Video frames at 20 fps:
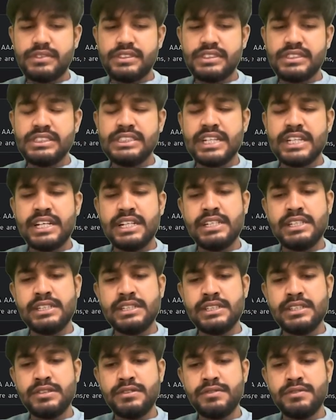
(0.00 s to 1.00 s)
And
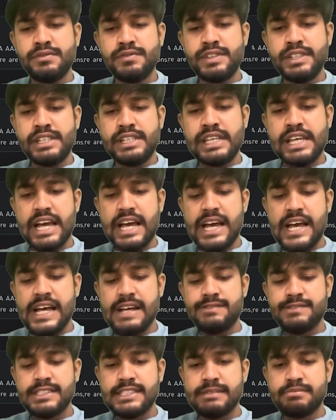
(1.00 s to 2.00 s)
then we
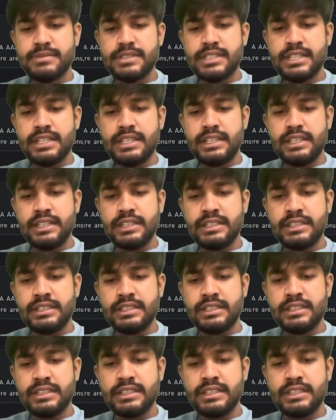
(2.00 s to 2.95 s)
have something,